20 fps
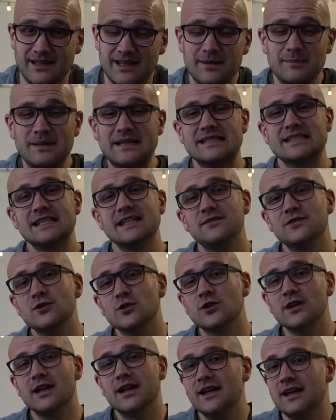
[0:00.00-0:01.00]
Because if
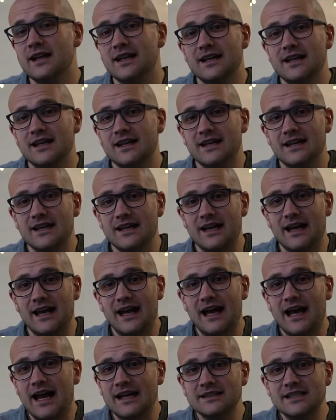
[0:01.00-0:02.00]
you're,
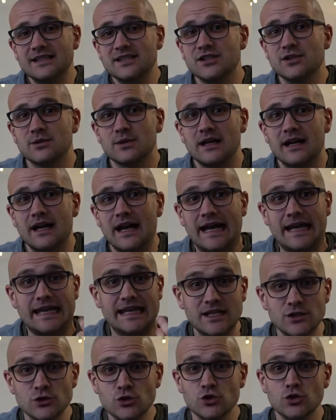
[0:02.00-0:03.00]
unless you're a
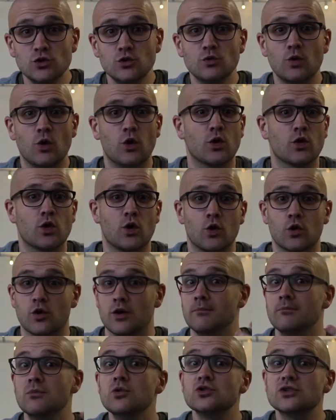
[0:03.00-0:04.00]
Hindu or a
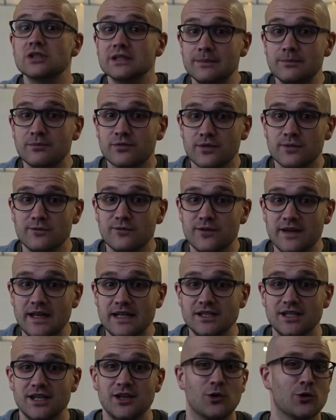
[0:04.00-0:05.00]
Muslim from
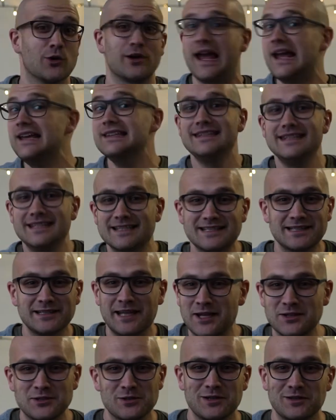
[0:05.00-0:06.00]
Fiji or an atheist
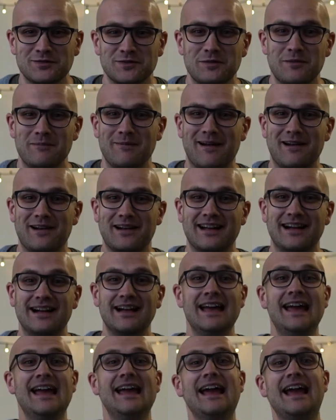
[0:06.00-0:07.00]
lecturer from America,
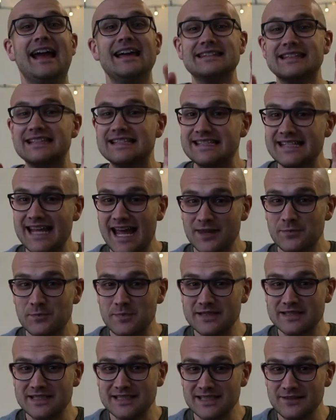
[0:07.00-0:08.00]
in the South
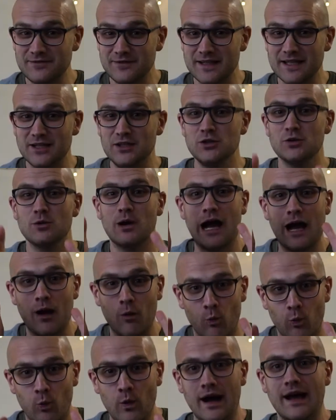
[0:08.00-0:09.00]
Pacific, you are
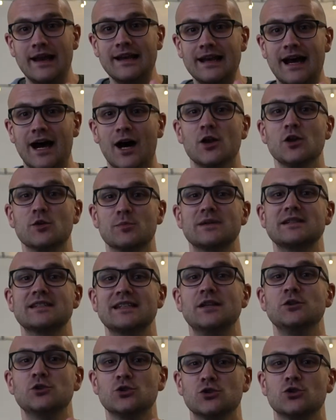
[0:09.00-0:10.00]

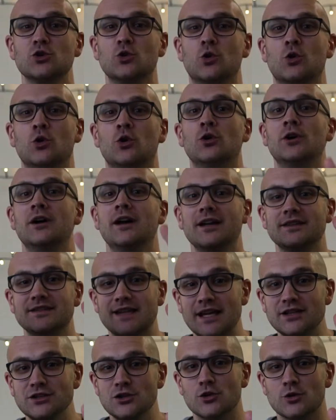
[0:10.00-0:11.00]
100% sure
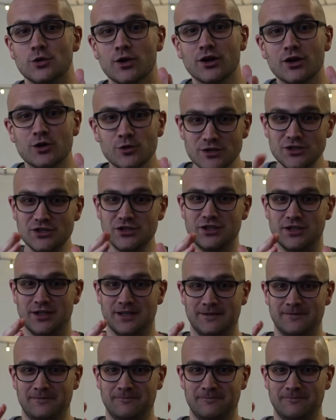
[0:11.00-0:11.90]
that you're a Christian.